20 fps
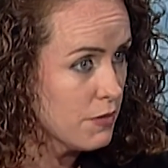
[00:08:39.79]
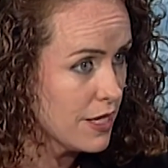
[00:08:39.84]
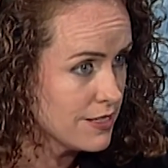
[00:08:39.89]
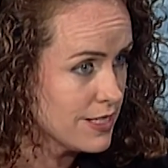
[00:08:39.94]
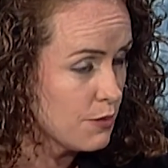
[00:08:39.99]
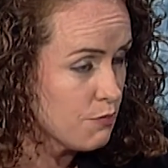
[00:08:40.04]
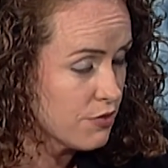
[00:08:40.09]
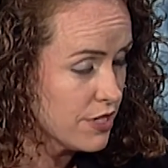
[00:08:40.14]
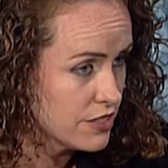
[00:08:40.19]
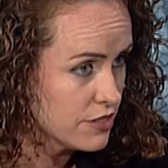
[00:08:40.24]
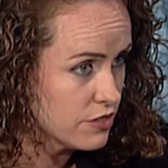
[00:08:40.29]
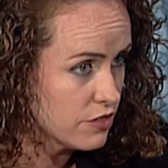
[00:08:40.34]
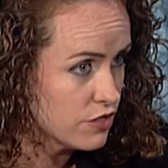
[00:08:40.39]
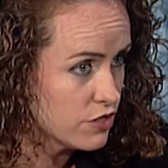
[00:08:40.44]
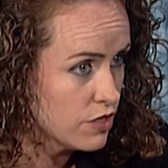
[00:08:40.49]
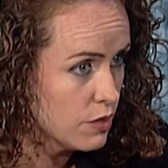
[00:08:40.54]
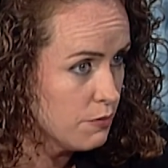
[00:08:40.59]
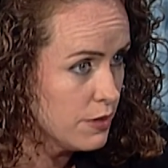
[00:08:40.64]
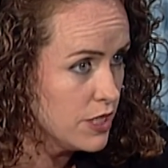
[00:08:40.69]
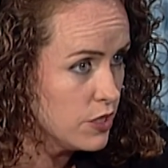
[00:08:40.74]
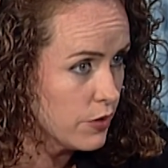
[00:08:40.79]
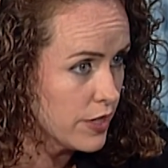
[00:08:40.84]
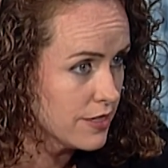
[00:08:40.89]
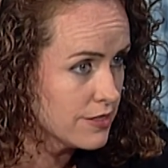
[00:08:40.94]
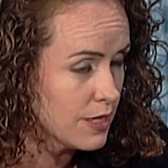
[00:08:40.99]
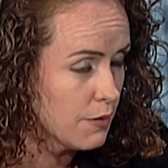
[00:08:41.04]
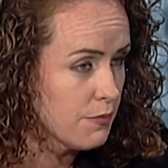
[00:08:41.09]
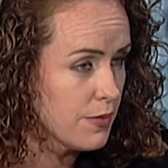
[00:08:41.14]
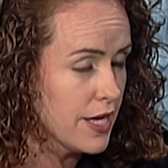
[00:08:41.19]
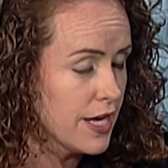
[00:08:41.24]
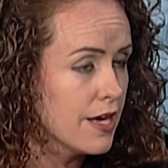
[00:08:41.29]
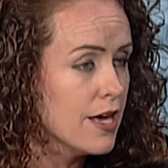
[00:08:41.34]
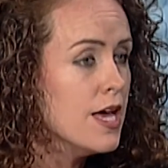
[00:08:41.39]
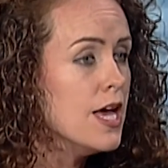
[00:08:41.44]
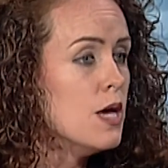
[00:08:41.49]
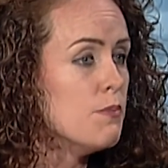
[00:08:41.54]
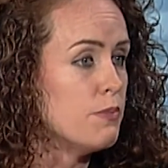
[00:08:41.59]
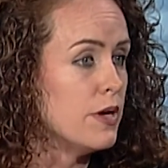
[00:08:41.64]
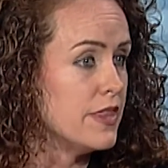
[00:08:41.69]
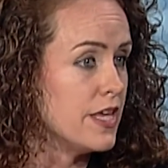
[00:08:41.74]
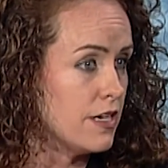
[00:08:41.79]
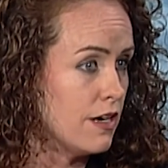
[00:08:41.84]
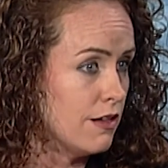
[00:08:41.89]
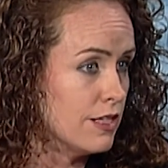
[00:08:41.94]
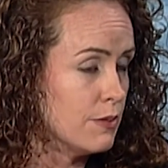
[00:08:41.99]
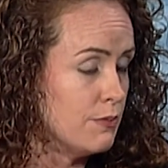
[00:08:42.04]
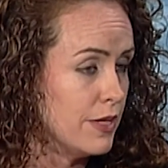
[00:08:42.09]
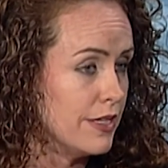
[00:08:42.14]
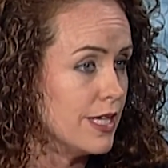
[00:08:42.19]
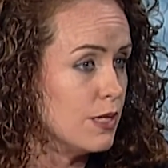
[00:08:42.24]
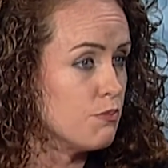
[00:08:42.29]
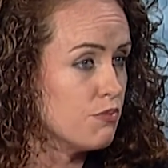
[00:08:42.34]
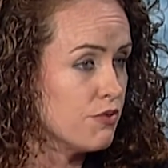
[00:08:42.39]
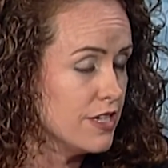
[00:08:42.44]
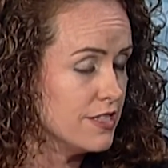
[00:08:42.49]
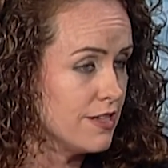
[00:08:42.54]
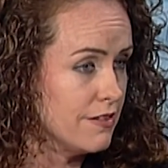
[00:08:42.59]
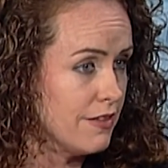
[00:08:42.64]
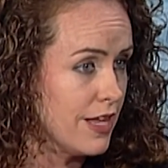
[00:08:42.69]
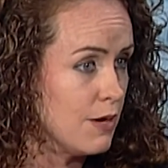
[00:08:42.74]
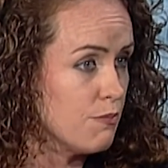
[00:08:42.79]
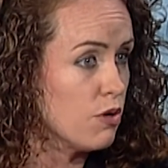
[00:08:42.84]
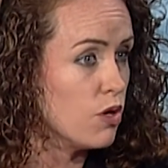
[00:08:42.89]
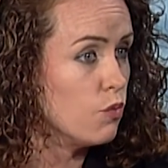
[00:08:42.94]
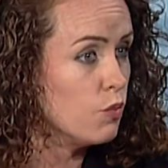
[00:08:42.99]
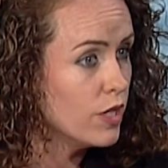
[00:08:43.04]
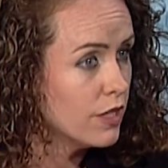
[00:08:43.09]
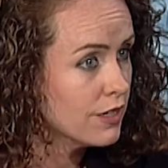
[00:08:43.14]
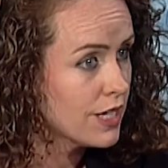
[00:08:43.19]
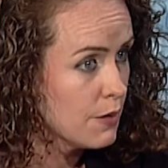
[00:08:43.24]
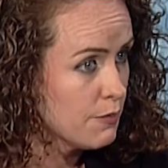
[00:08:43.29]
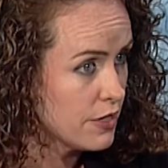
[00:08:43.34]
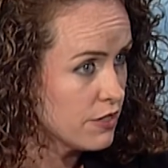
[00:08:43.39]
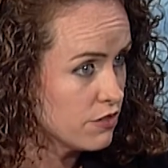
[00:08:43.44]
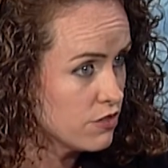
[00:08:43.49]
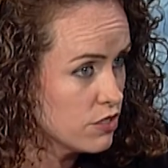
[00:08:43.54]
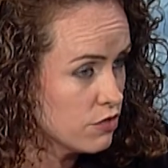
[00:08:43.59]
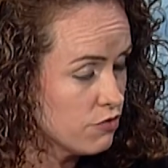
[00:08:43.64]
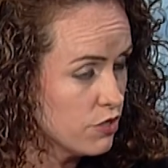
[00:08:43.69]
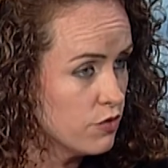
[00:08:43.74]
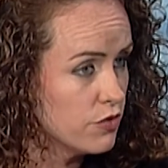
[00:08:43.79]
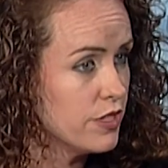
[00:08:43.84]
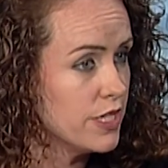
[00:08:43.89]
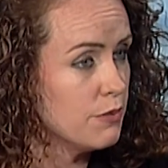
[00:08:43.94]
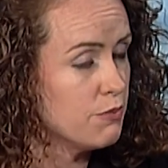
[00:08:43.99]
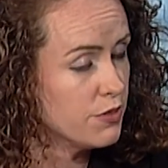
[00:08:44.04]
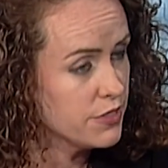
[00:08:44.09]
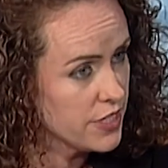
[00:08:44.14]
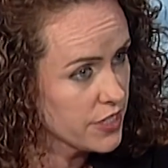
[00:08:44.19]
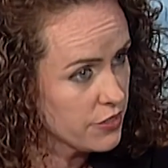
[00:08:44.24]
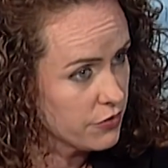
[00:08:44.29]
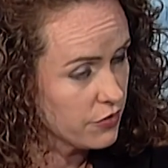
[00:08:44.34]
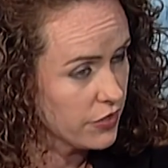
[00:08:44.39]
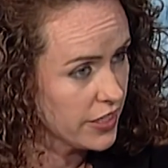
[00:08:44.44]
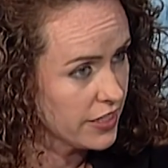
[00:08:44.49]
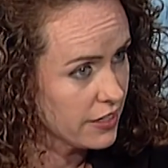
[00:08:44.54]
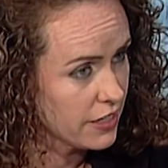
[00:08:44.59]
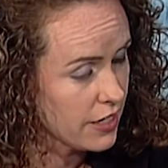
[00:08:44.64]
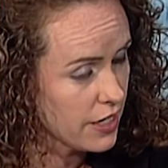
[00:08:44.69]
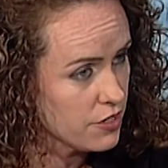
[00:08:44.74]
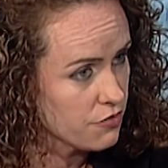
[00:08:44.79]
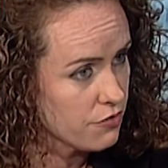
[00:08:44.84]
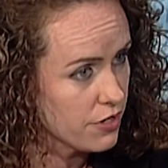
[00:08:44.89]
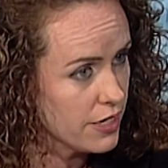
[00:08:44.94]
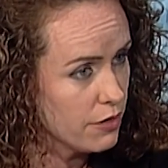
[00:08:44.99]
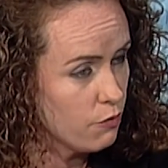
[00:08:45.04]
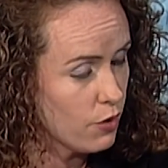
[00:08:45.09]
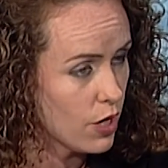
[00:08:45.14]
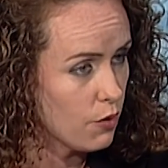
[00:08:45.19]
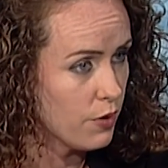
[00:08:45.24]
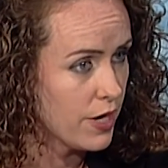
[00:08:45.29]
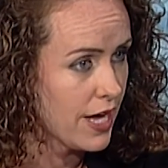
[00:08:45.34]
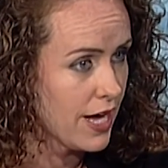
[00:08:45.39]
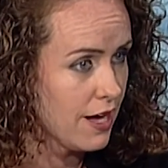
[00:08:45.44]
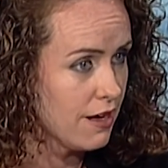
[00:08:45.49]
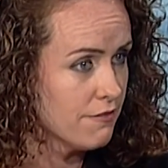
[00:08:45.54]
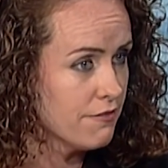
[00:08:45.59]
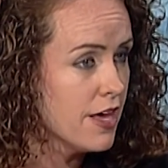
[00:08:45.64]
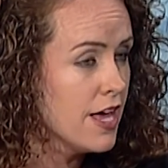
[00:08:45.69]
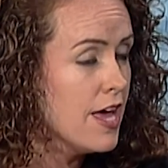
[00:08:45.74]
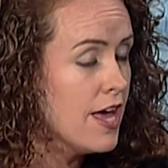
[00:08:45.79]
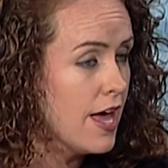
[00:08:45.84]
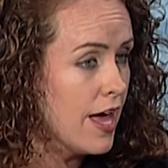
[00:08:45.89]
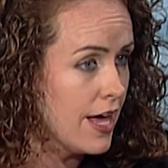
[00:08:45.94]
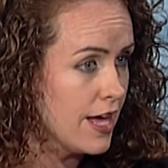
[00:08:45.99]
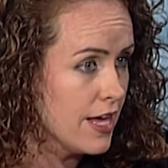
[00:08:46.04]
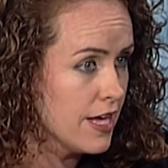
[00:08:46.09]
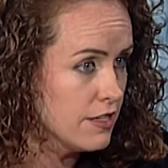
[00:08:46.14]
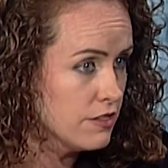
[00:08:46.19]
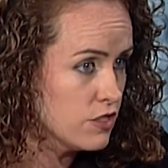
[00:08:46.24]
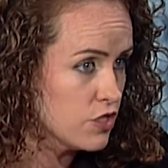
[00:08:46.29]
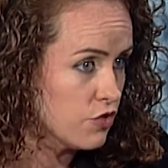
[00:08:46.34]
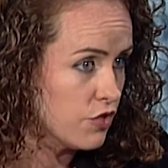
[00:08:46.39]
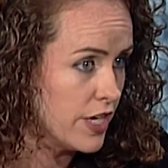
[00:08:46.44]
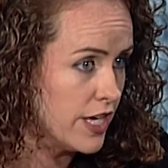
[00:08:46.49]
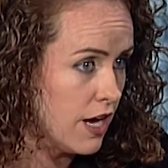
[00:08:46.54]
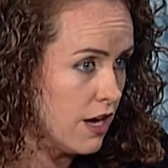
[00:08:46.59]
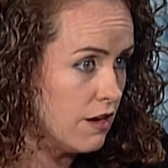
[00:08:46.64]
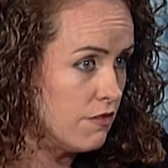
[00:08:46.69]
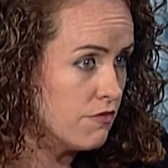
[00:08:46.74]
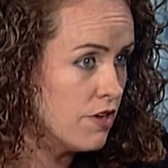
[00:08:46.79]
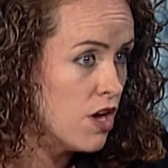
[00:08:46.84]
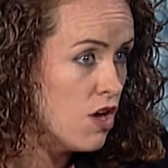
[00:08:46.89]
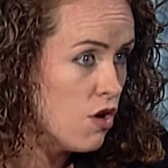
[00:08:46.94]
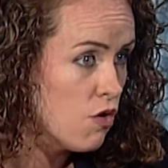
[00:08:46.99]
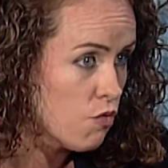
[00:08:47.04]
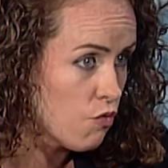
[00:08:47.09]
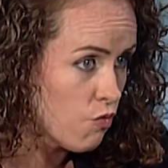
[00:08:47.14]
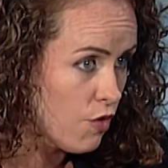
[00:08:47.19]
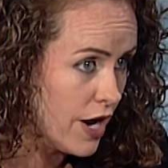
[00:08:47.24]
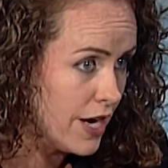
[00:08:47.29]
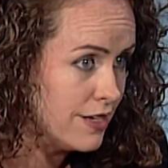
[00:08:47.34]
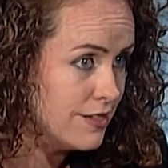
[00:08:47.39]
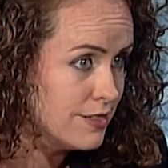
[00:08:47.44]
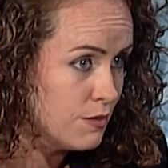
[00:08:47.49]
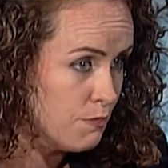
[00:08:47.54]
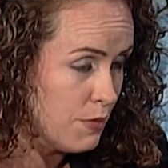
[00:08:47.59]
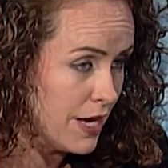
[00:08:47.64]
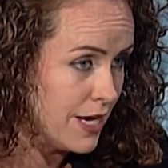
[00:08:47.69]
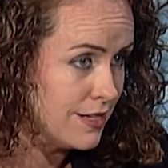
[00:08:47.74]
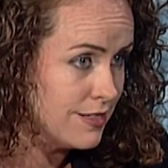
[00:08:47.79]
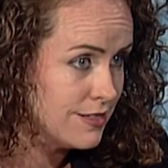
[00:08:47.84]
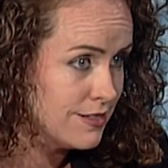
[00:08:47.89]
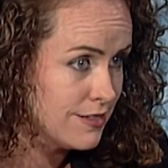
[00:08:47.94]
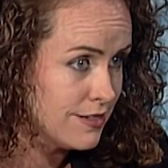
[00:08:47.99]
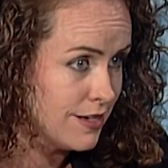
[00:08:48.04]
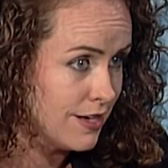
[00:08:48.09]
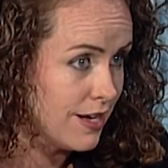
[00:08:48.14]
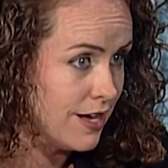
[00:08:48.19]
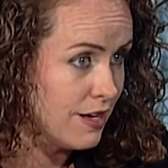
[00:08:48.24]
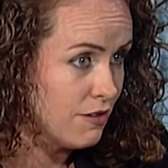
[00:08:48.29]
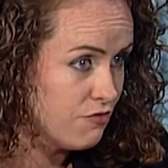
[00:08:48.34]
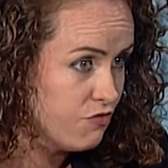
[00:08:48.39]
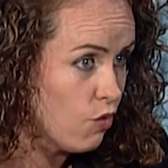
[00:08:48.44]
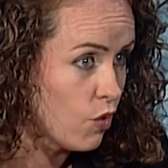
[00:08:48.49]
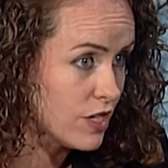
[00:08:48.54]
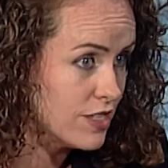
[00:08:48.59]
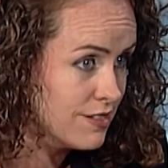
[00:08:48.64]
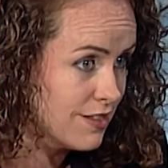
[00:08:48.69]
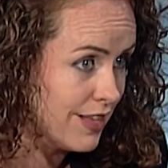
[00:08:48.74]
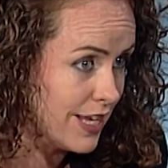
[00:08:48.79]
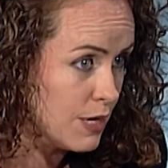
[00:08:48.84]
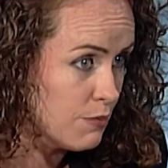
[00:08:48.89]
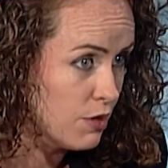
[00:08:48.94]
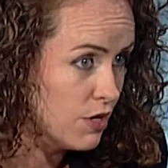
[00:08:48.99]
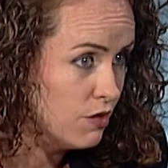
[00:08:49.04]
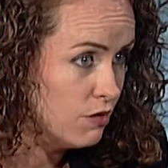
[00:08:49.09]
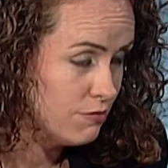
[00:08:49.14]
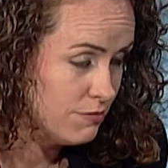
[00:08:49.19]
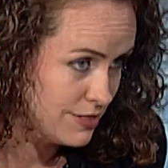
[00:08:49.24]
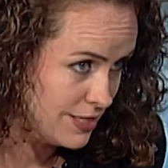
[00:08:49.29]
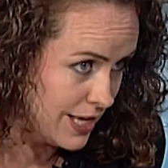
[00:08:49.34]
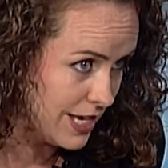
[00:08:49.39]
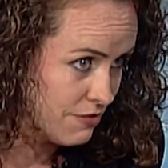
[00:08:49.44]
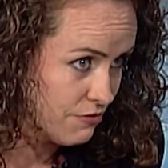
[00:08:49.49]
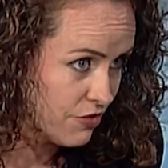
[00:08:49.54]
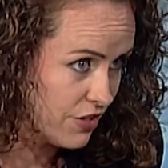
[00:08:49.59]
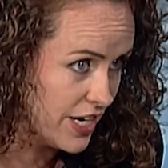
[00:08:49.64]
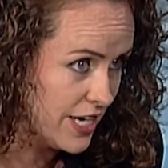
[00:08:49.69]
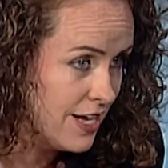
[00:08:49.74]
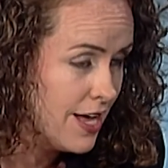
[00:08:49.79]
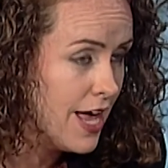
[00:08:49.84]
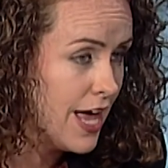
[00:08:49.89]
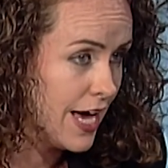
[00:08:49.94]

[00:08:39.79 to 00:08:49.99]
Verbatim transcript: They say prisoners should be doing something, but that ultimately prison labor will come under scrutiny scrutiny, particularly in a country where we have a history of race based uh, forced labor, slavery,